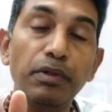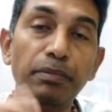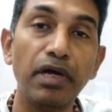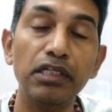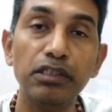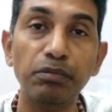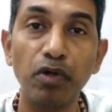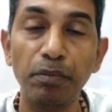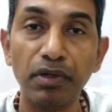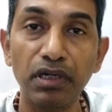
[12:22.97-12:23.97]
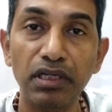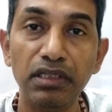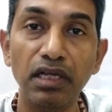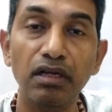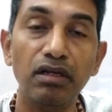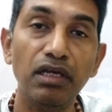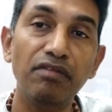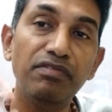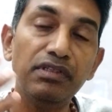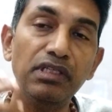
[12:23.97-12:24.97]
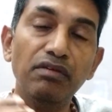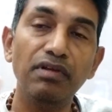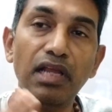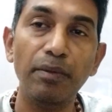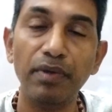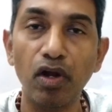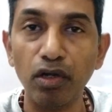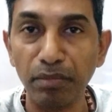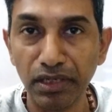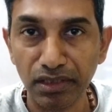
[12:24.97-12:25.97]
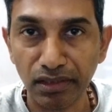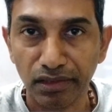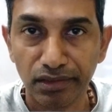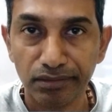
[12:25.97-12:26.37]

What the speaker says: path properly, then everything will happen automatically,